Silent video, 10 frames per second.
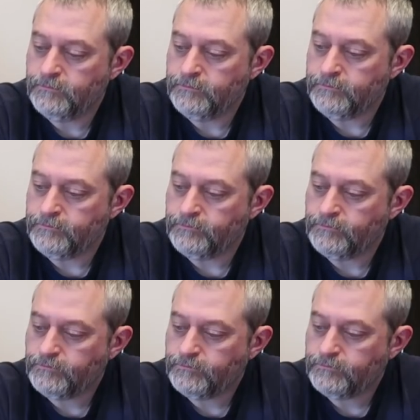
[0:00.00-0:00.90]

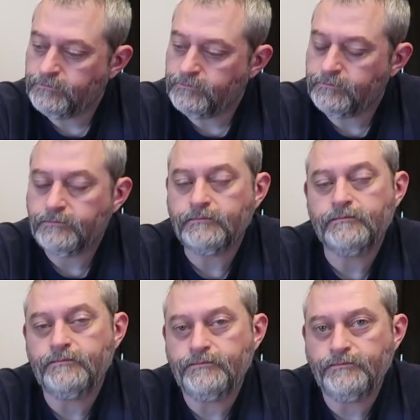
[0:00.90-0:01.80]

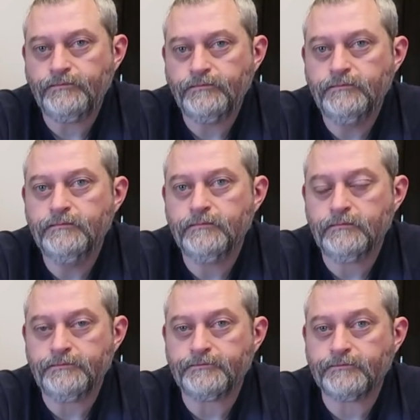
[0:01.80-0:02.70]

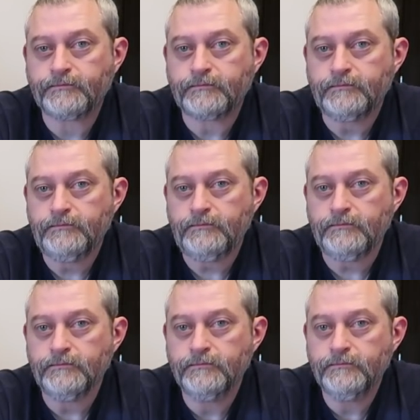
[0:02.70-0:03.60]

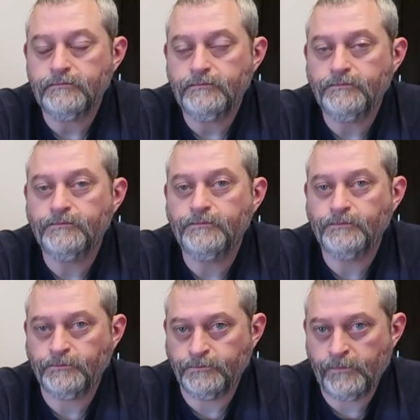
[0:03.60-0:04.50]

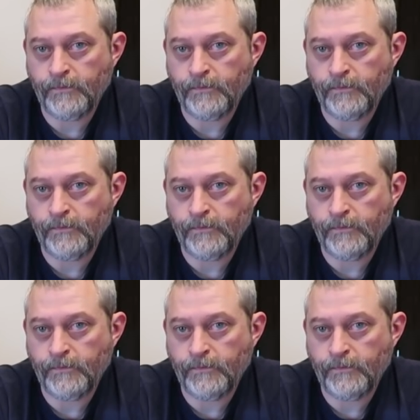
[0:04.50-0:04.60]
The person shown says nothing.